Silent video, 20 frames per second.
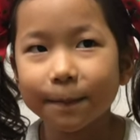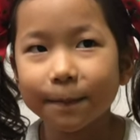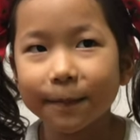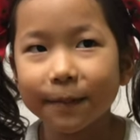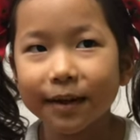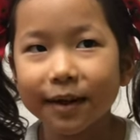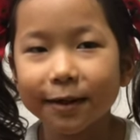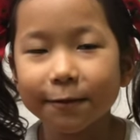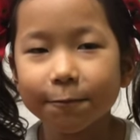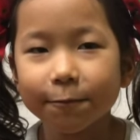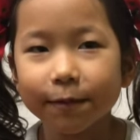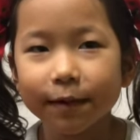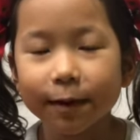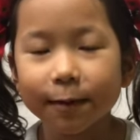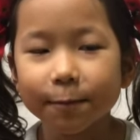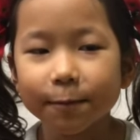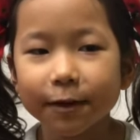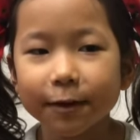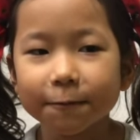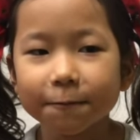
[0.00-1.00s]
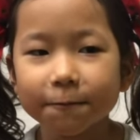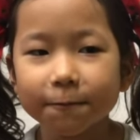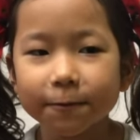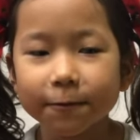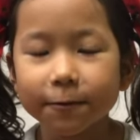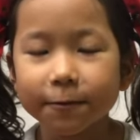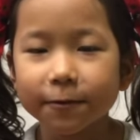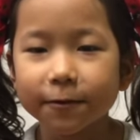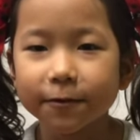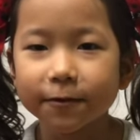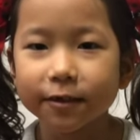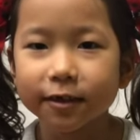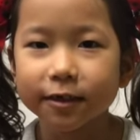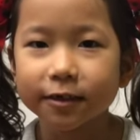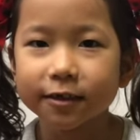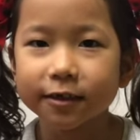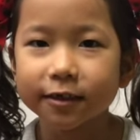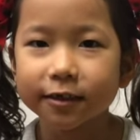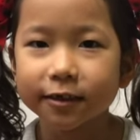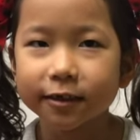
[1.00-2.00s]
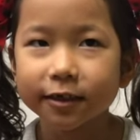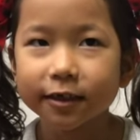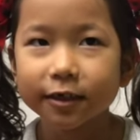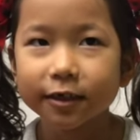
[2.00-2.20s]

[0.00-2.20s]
My favorite fruit is